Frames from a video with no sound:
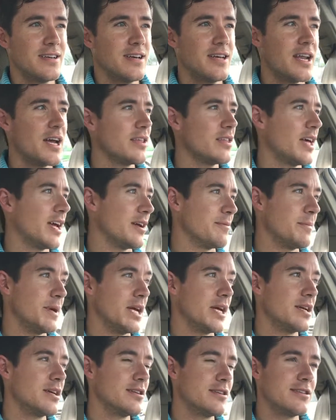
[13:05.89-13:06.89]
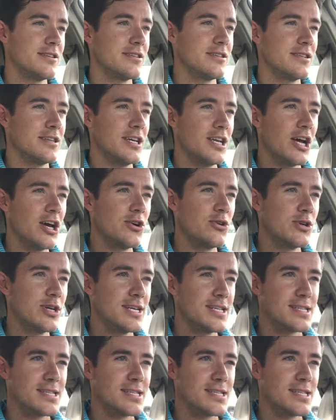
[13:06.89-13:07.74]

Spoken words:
And I like me, you know?